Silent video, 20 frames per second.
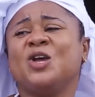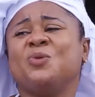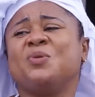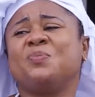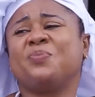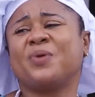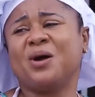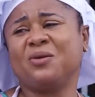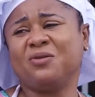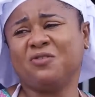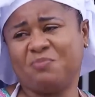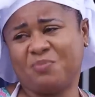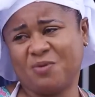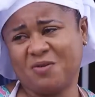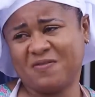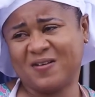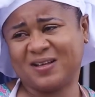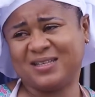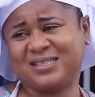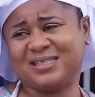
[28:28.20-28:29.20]
How can you be proud
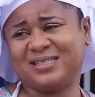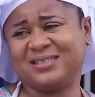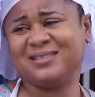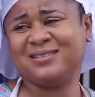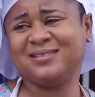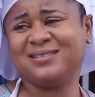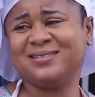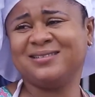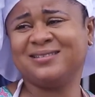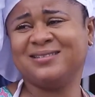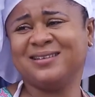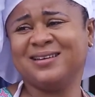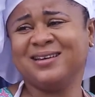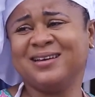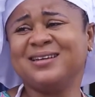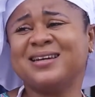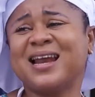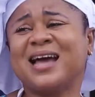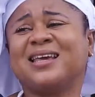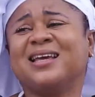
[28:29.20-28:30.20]
of poverty?
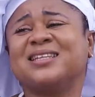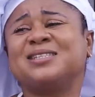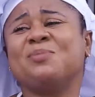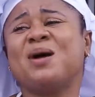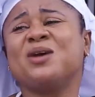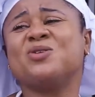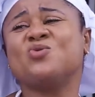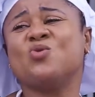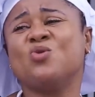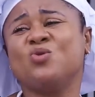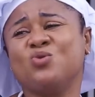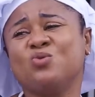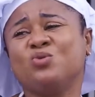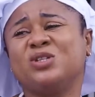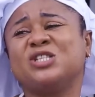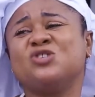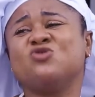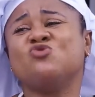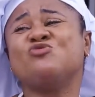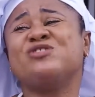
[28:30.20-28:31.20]
Eh? Now get money you go
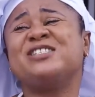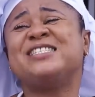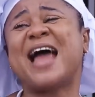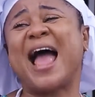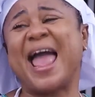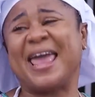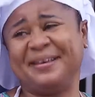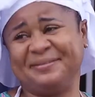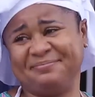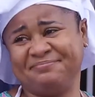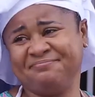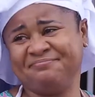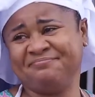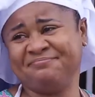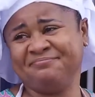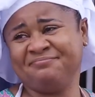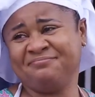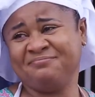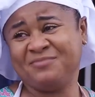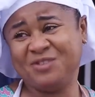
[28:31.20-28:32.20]
do till you die.
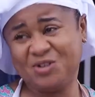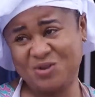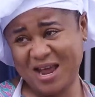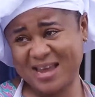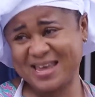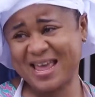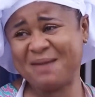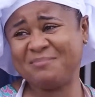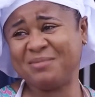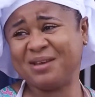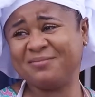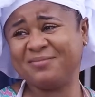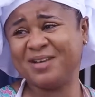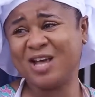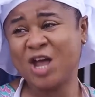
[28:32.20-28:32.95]
You dey hear